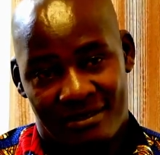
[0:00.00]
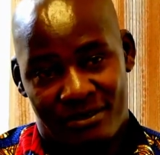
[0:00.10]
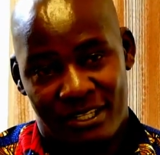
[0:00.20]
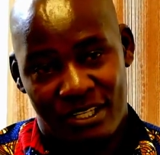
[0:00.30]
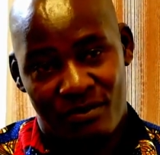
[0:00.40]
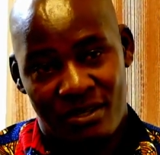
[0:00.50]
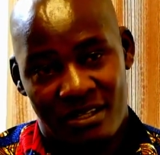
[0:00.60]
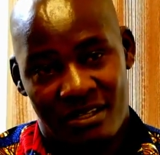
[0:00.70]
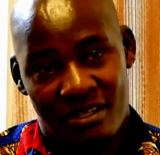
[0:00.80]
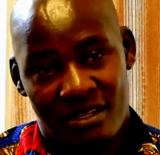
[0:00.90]
You get me?
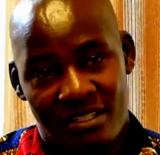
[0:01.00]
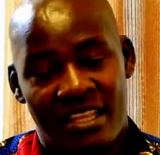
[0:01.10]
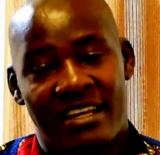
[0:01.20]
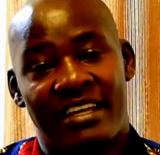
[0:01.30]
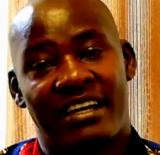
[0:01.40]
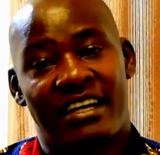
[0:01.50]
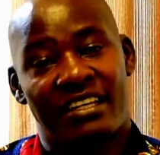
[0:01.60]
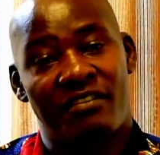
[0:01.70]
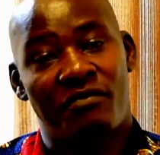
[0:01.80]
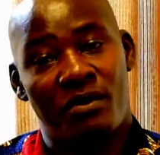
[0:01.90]
So that they can
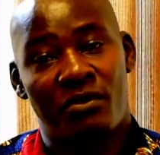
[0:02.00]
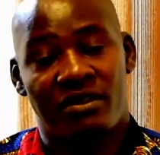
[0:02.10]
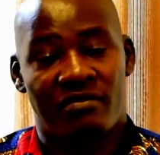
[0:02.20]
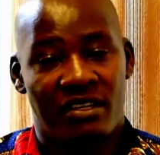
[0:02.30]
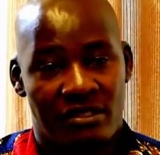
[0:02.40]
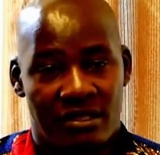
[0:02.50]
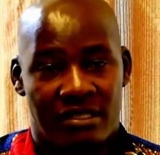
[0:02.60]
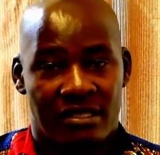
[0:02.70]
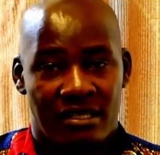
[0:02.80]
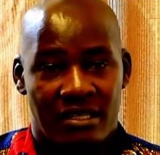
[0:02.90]
give me motivation.
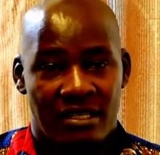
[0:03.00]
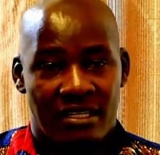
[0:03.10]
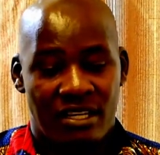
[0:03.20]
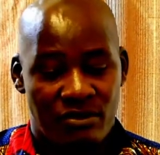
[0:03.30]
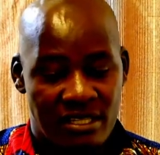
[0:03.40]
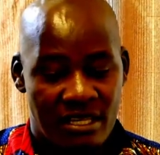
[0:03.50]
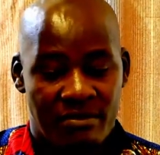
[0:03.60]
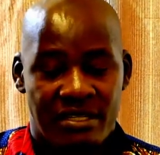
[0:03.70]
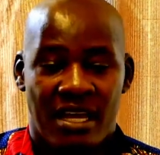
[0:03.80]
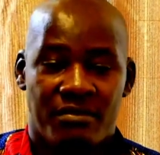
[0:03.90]
That's why
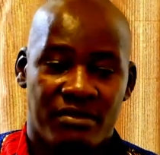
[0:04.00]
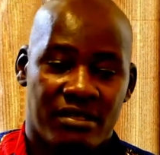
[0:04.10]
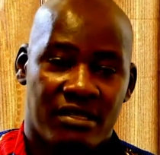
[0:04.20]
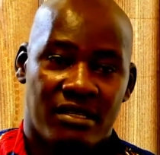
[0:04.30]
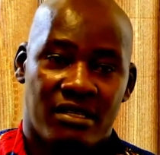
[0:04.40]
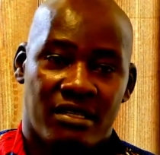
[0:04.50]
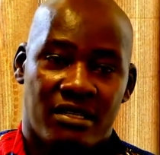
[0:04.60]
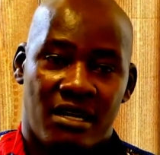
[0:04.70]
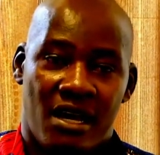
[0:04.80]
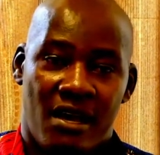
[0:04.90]
sometimes
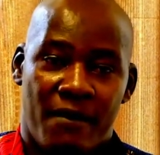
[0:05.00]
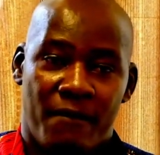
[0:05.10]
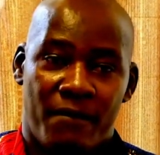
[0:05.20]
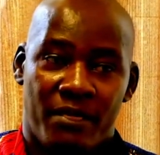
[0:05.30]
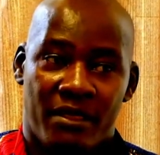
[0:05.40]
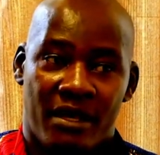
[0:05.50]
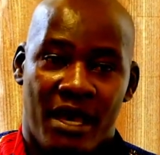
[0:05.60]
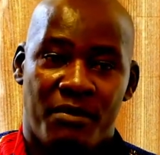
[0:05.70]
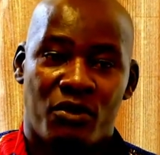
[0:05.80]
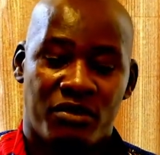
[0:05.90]

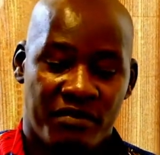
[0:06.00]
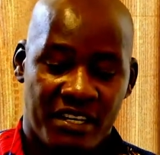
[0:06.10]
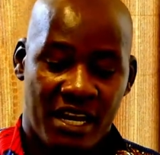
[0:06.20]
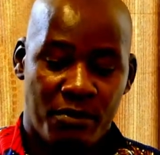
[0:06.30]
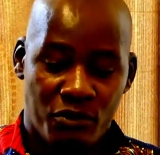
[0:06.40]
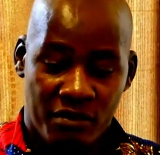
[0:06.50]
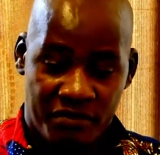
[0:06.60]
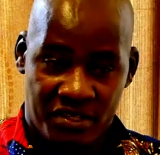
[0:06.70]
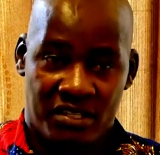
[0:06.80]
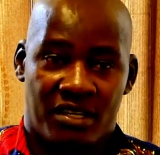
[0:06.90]
I may not even come to
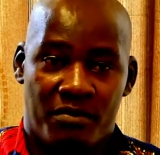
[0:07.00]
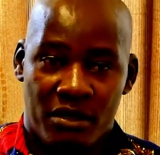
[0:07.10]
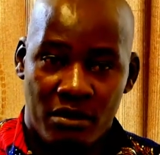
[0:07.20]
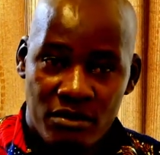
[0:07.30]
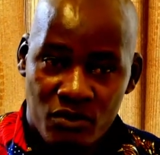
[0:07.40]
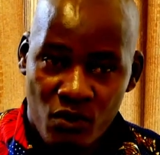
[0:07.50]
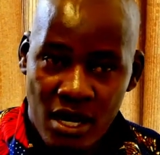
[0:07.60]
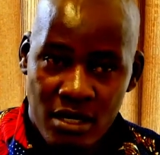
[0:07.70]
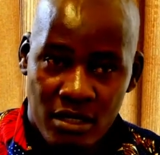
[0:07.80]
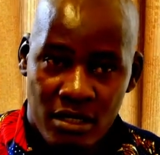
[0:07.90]
office here, because
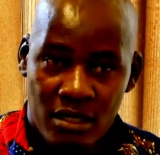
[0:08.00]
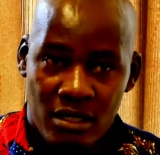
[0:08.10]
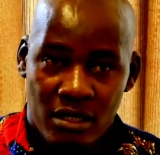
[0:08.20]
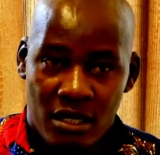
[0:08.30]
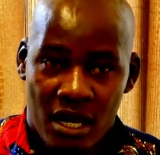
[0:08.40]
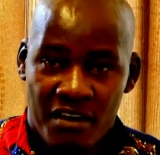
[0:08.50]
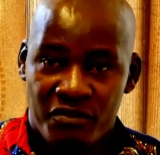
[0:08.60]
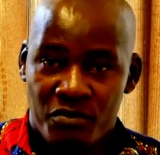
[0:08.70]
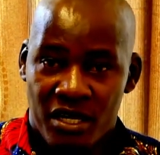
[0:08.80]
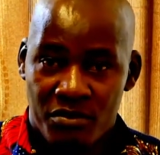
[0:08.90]
one, I have
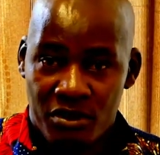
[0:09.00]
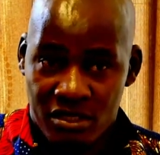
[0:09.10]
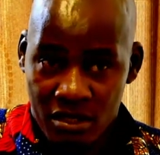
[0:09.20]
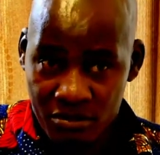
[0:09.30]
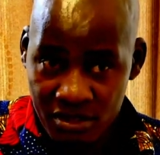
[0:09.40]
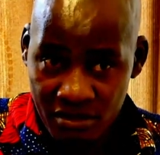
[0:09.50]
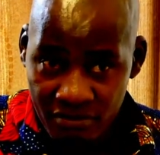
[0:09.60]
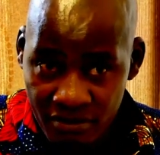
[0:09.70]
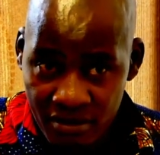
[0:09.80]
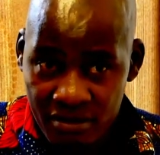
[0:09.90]
to be at BTM
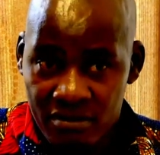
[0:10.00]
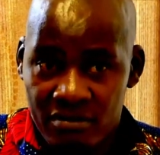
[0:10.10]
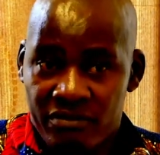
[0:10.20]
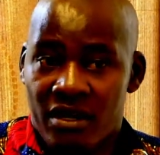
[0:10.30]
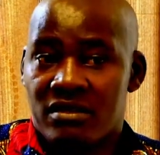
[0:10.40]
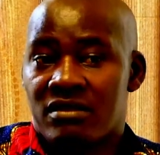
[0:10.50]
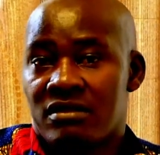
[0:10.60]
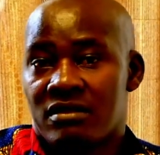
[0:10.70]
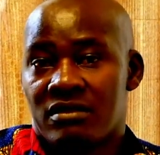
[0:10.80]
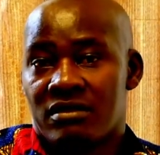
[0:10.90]
TV
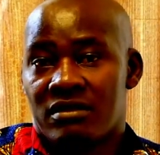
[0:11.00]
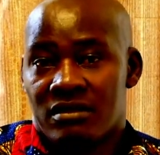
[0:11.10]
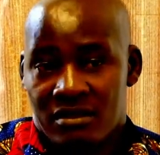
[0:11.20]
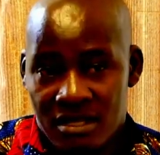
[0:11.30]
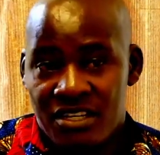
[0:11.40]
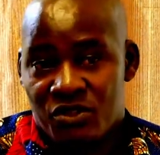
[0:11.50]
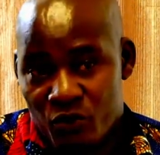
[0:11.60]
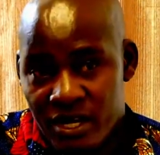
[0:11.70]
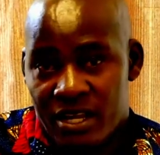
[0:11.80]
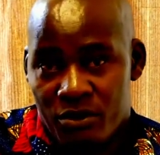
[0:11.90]
first. That's
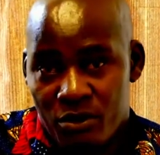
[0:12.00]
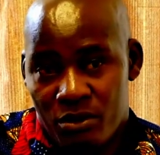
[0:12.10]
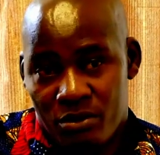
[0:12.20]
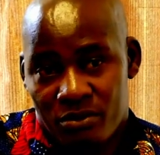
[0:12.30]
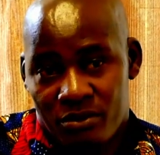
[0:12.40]
where I go.